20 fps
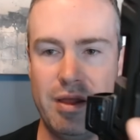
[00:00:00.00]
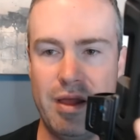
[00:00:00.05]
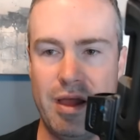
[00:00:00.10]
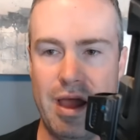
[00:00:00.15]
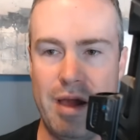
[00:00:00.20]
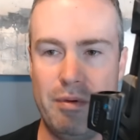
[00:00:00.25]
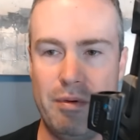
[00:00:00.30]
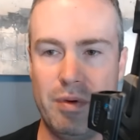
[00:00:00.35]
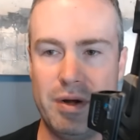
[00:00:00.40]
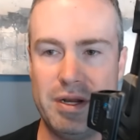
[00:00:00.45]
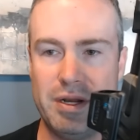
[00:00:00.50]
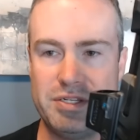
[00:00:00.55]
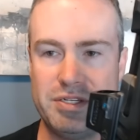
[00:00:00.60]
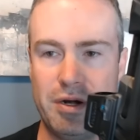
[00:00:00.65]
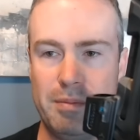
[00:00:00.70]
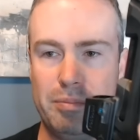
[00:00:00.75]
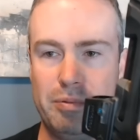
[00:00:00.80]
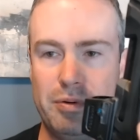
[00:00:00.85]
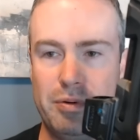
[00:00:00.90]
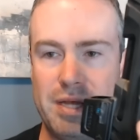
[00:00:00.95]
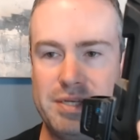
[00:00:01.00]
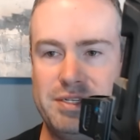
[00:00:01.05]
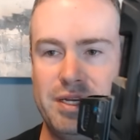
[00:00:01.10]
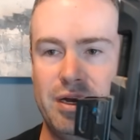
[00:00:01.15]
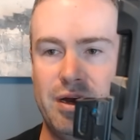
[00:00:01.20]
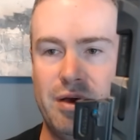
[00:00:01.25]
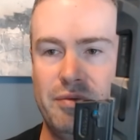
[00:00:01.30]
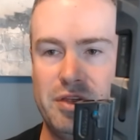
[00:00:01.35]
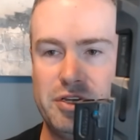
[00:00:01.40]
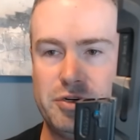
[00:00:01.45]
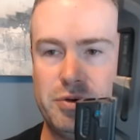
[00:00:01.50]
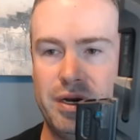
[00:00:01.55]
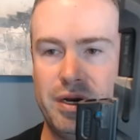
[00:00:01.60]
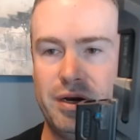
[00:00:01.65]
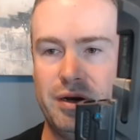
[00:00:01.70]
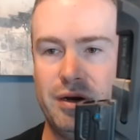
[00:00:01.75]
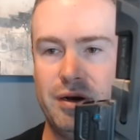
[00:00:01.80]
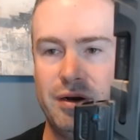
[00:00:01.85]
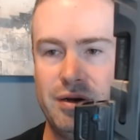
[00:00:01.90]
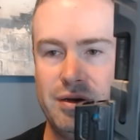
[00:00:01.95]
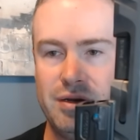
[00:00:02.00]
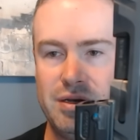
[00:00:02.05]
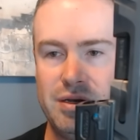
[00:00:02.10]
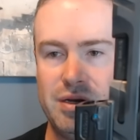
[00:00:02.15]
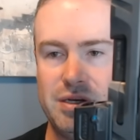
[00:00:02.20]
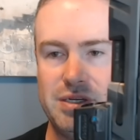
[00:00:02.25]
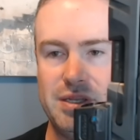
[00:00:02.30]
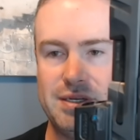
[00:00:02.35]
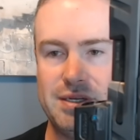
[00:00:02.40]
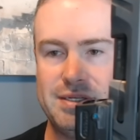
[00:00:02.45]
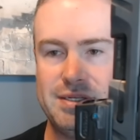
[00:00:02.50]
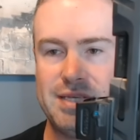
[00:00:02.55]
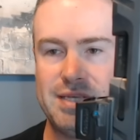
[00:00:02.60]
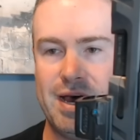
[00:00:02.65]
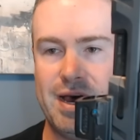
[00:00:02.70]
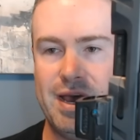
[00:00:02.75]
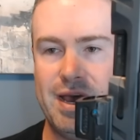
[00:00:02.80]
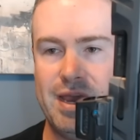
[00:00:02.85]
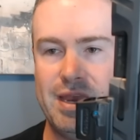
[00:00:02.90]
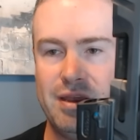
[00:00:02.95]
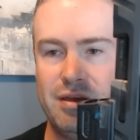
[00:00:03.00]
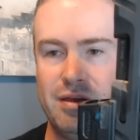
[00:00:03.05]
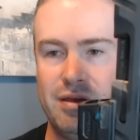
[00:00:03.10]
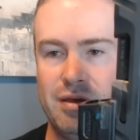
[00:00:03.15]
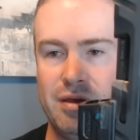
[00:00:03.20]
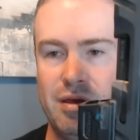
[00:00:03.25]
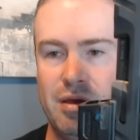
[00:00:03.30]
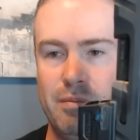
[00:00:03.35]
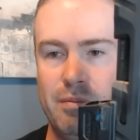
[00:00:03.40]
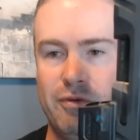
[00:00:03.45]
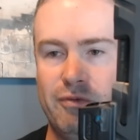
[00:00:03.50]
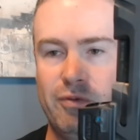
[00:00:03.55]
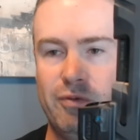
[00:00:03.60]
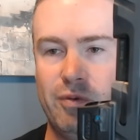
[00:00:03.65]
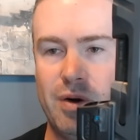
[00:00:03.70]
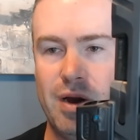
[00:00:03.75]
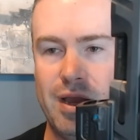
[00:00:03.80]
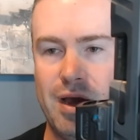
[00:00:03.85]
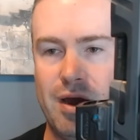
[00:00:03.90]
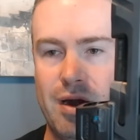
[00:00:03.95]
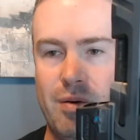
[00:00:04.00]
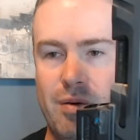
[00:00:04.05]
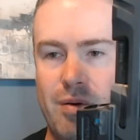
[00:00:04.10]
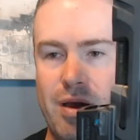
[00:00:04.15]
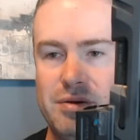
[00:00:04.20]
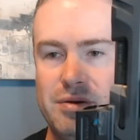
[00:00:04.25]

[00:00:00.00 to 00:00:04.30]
I would want to start pressing on the trigger to the side before I got around to